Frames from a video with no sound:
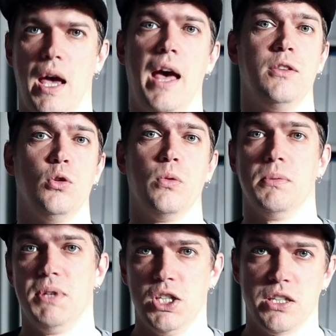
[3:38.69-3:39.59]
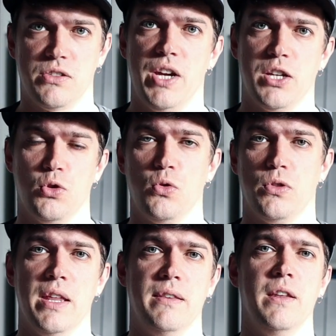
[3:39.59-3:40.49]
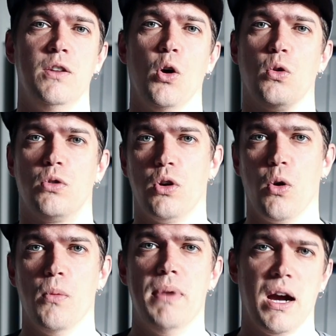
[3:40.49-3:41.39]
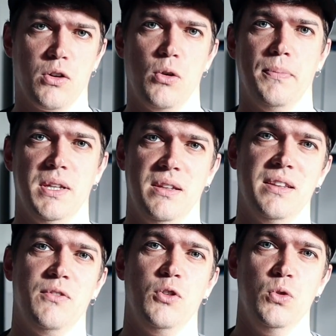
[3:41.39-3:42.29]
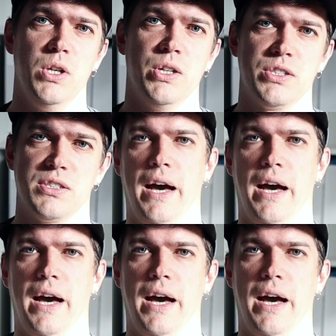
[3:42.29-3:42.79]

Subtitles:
and you will be just reassured that they don't go bankrupt in a few years.